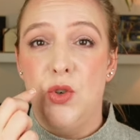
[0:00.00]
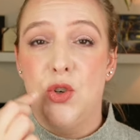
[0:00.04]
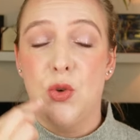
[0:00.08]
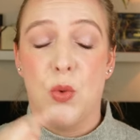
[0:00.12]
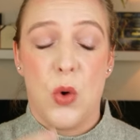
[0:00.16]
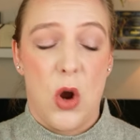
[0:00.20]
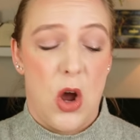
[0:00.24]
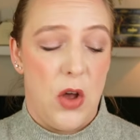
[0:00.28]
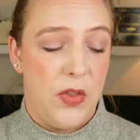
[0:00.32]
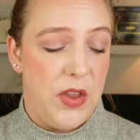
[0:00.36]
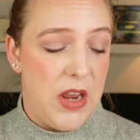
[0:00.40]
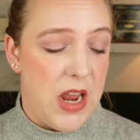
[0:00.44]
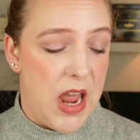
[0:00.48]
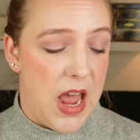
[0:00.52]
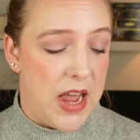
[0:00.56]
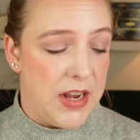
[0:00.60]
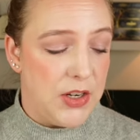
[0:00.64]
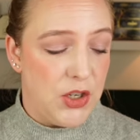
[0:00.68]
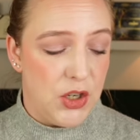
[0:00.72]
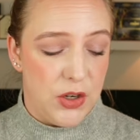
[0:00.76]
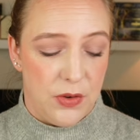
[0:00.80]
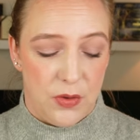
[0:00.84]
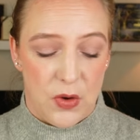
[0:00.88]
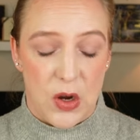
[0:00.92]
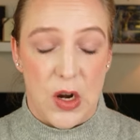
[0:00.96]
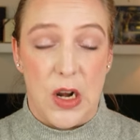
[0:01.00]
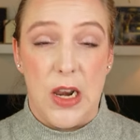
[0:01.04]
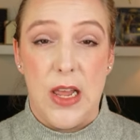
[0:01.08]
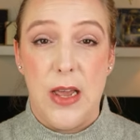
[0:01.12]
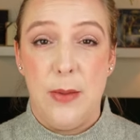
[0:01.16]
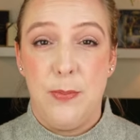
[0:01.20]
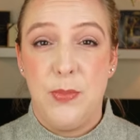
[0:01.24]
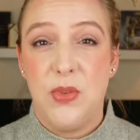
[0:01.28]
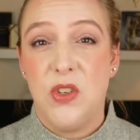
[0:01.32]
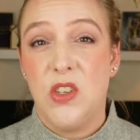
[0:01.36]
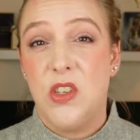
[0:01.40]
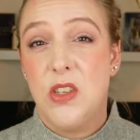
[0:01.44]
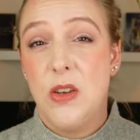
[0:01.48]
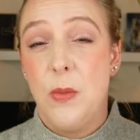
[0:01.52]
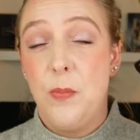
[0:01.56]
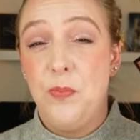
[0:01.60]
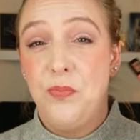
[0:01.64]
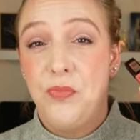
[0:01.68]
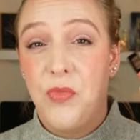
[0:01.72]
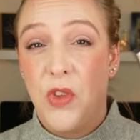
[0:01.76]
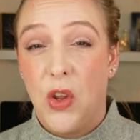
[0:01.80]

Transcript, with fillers: draw the edge of your lips,